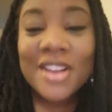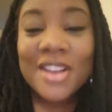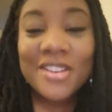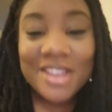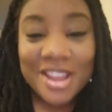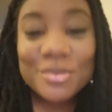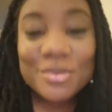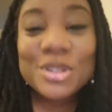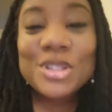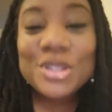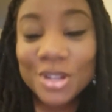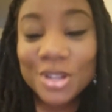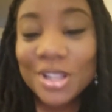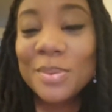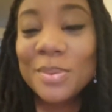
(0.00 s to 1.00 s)
Her name was
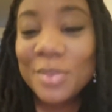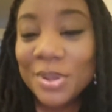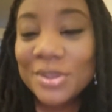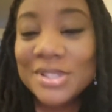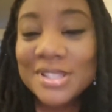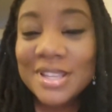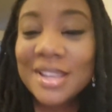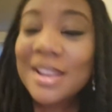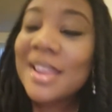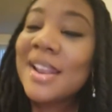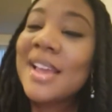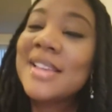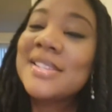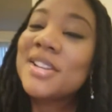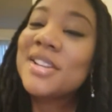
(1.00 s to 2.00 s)
Shirley Wilson. And
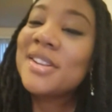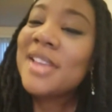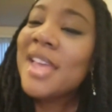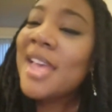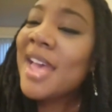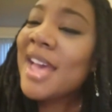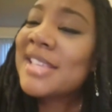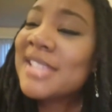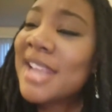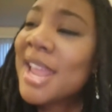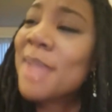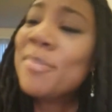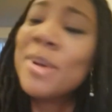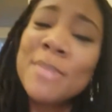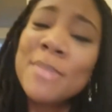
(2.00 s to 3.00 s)
I said,
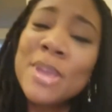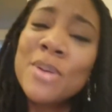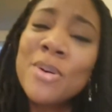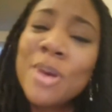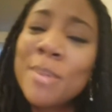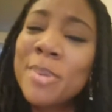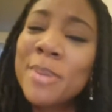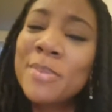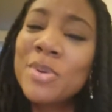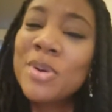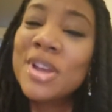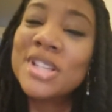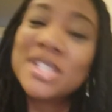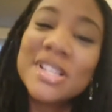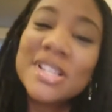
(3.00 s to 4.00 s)
hey, put me on.
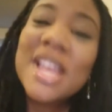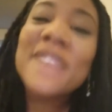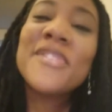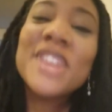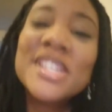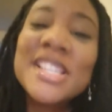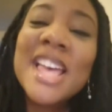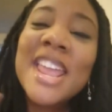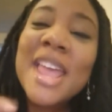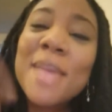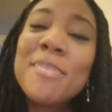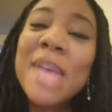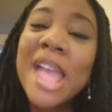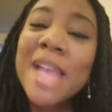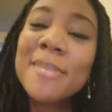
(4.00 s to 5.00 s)
She was like, first had
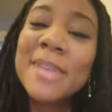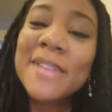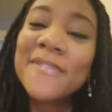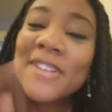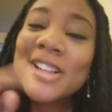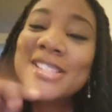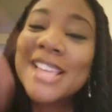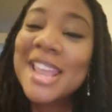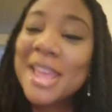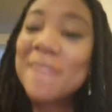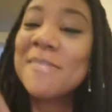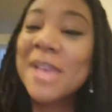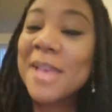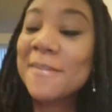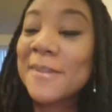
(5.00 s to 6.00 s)
that baby.
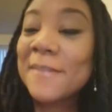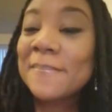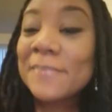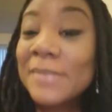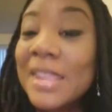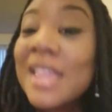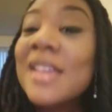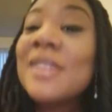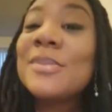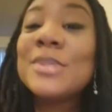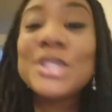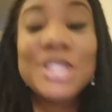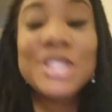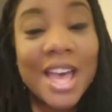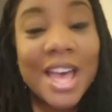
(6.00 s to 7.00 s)

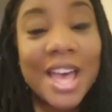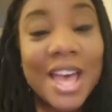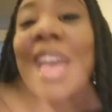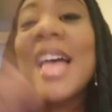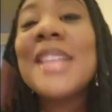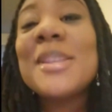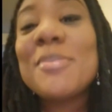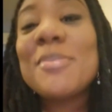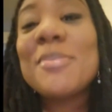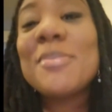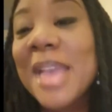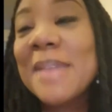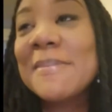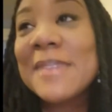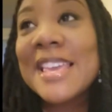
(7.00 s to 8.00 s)
Well, child, I had the
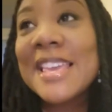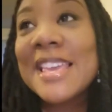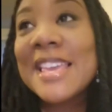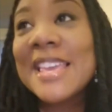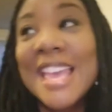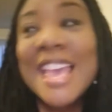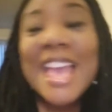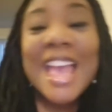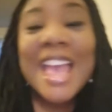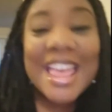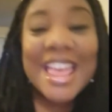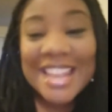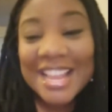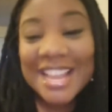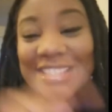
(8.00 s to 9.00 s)
baby.
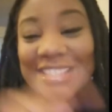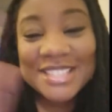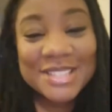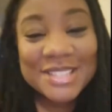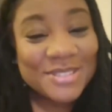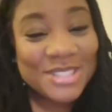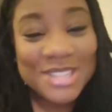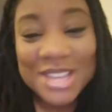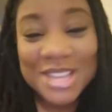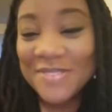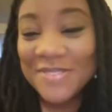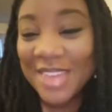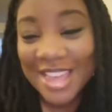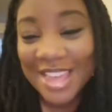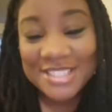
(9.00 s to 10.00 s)
And then I took some
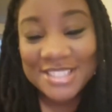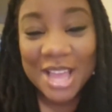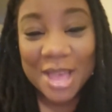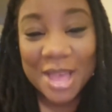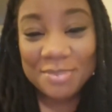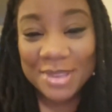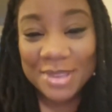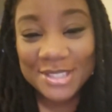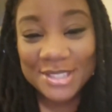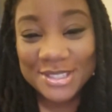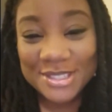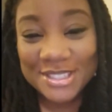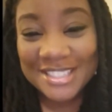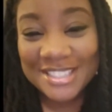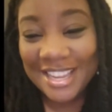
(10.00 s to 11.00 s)
cheap headshot
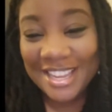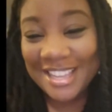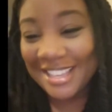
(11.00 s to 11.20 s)
pictures.